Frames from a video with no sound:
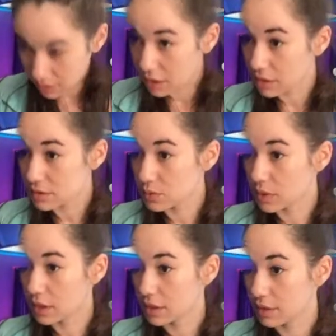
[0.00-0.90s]
because
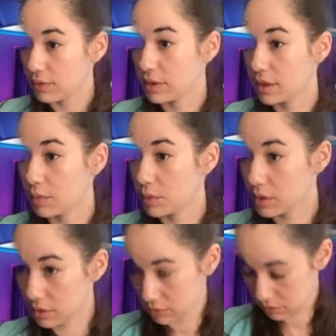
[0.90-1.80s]
we're giving them
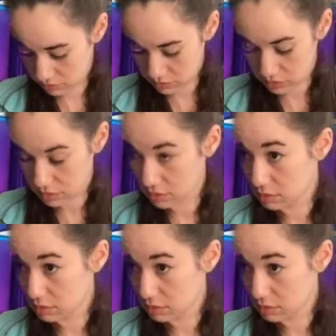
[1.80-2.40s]
clues